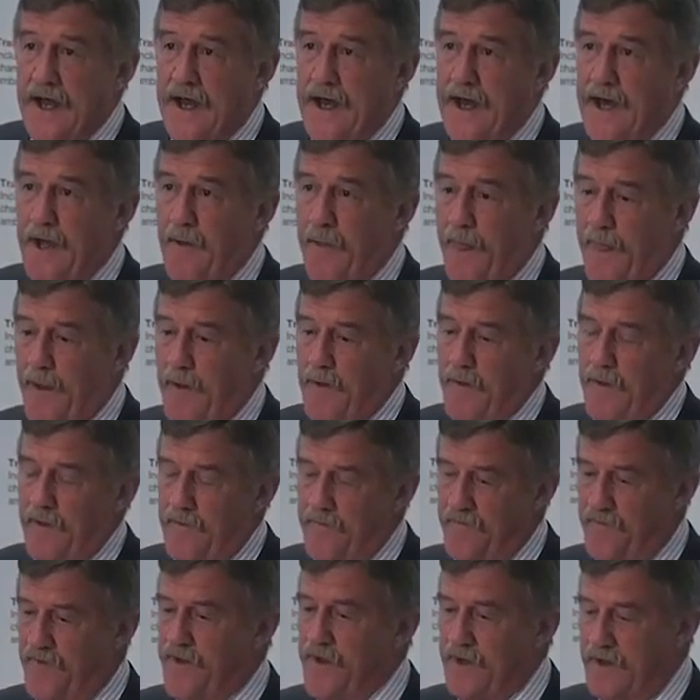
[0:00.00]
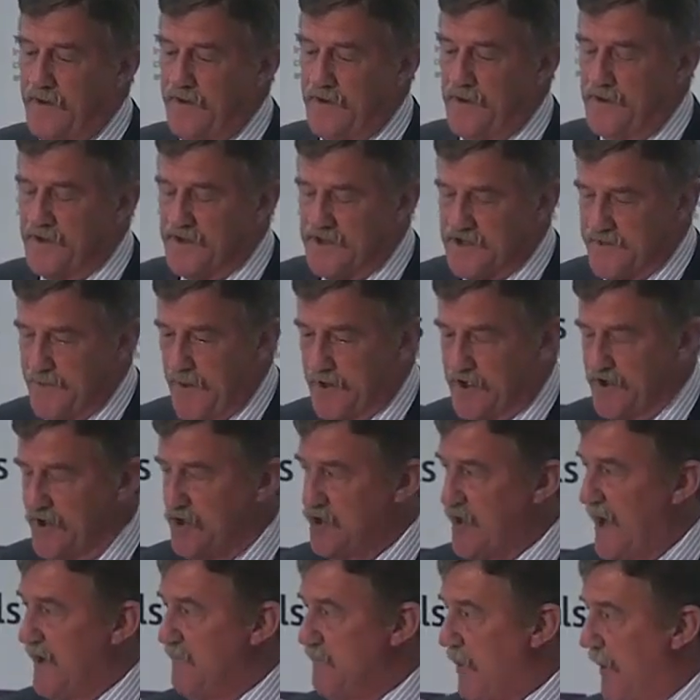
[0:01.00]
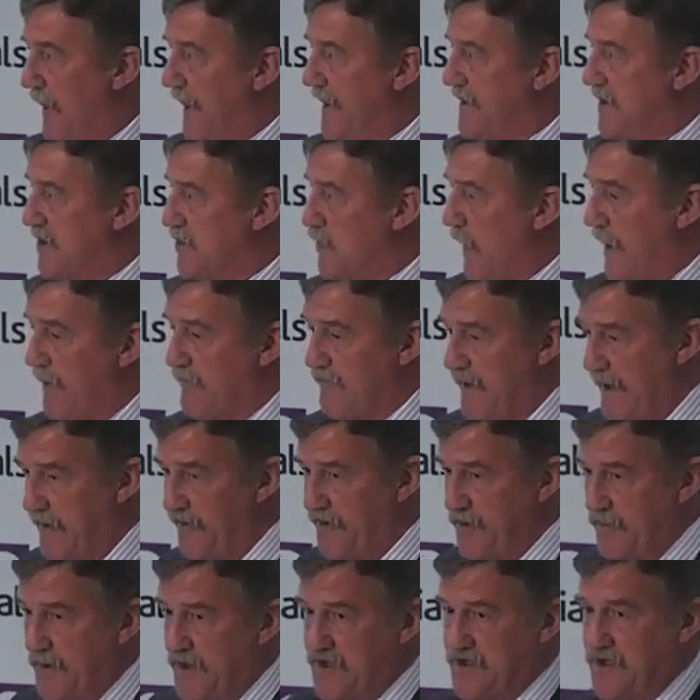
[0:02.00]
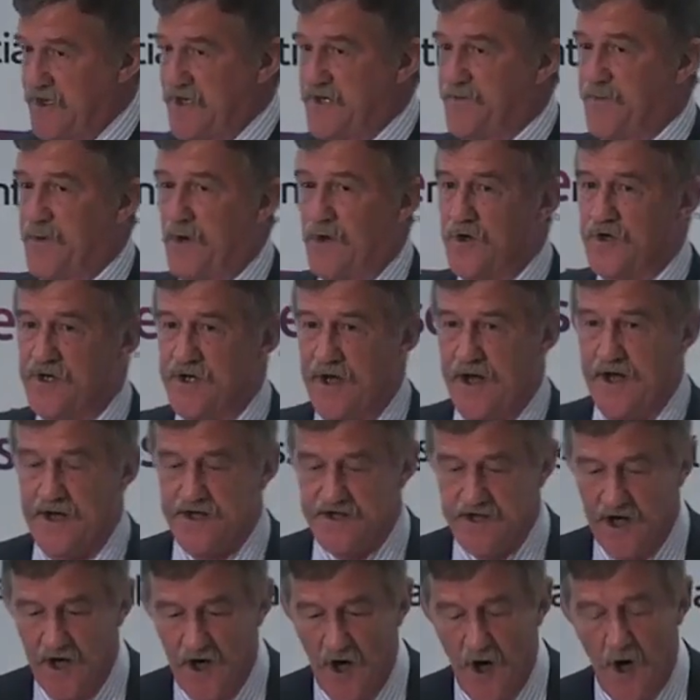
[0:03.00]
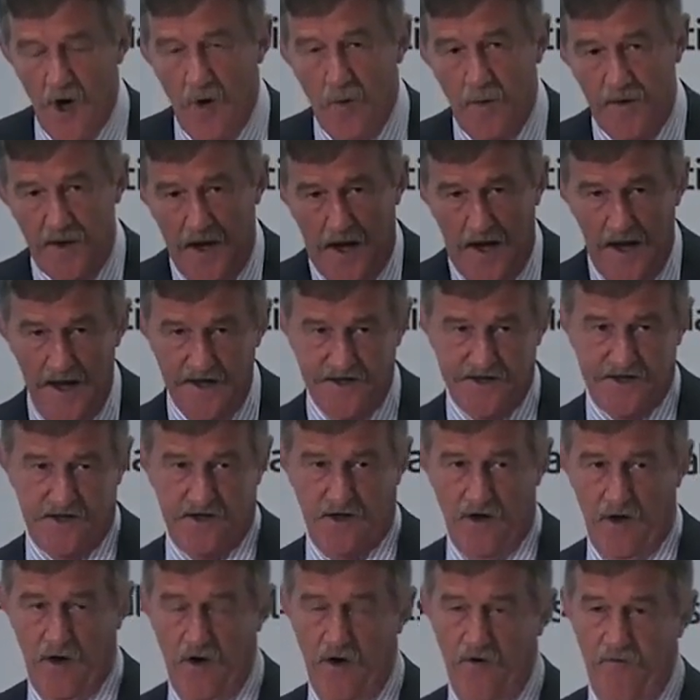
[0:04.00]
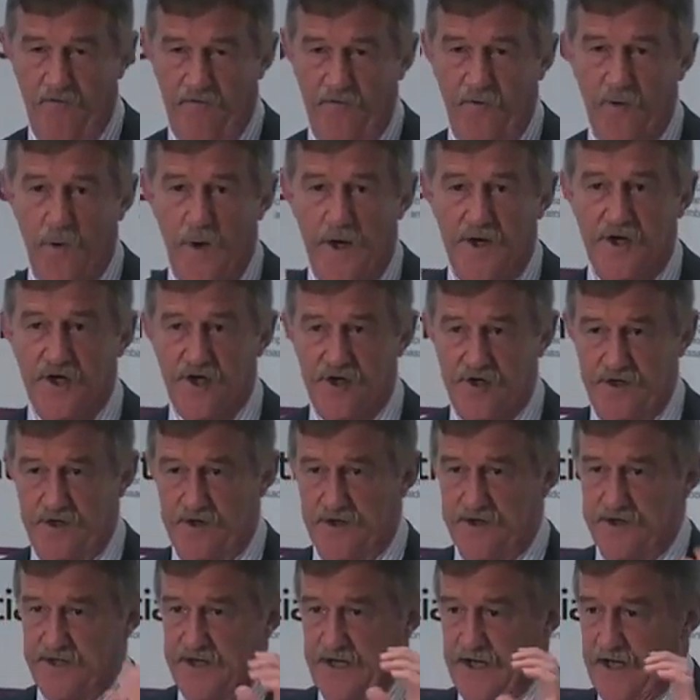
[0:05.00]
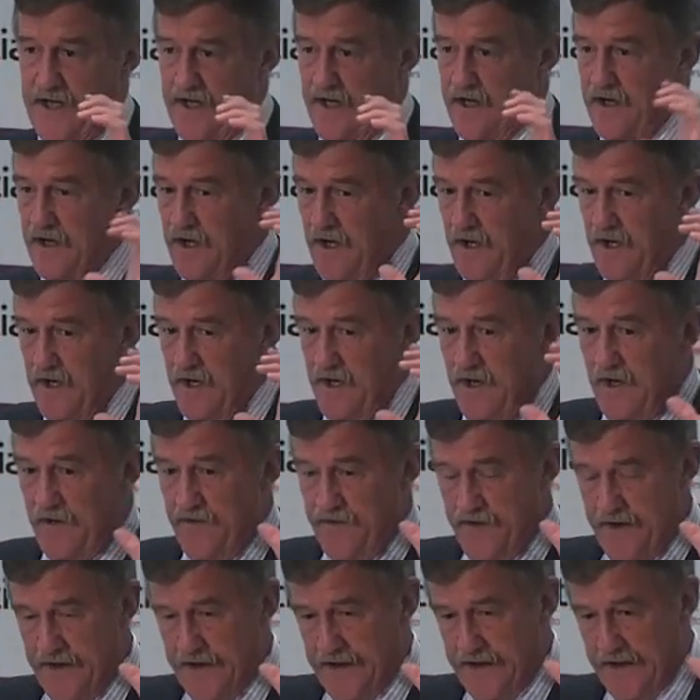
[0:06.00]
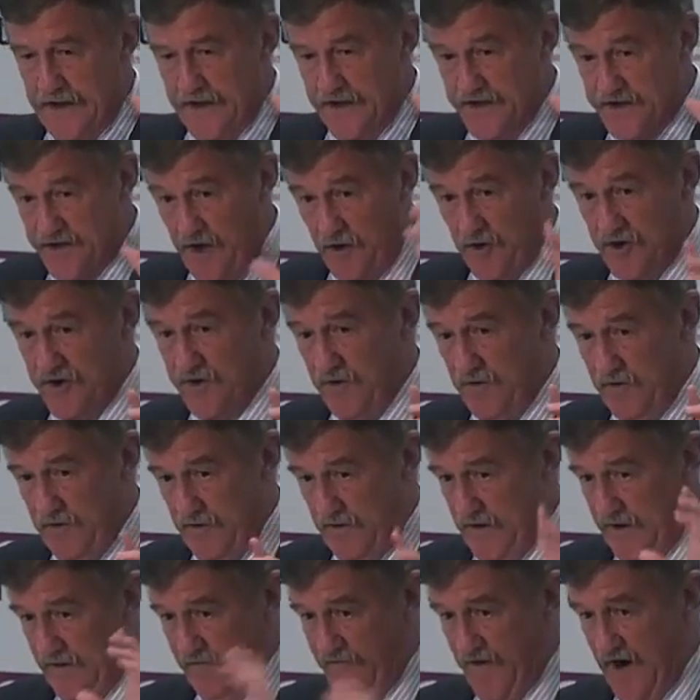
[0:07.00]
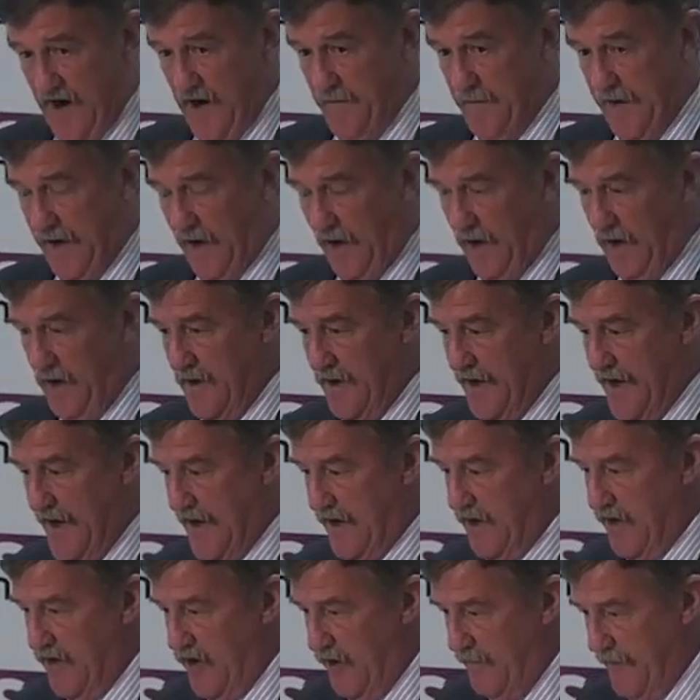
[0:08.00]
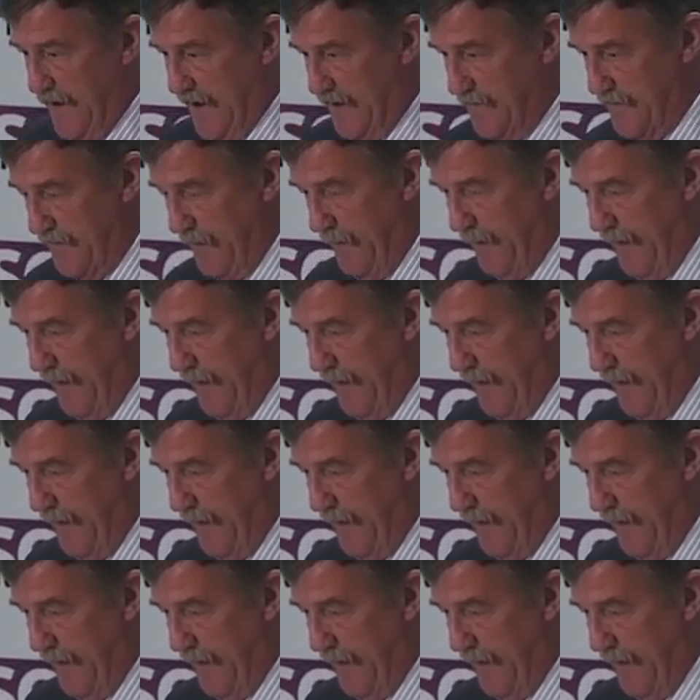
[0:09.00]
And the specially trained monitors went round to each of these projects with a list of questions in the social, environmental, and economic.